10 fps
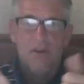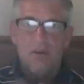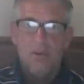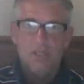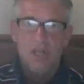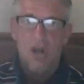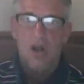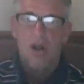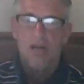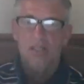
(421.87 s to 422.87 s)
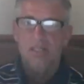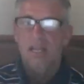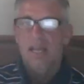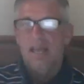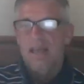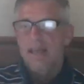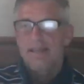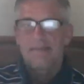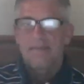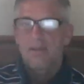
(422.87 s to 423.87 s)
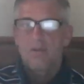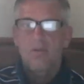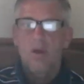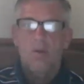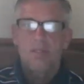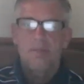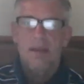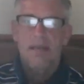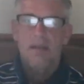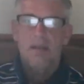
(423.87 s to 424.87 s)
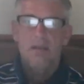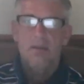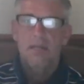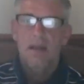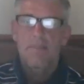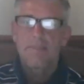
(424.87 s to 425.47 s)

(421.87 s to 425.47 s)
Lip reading: our newest cars. And who knows, it may include,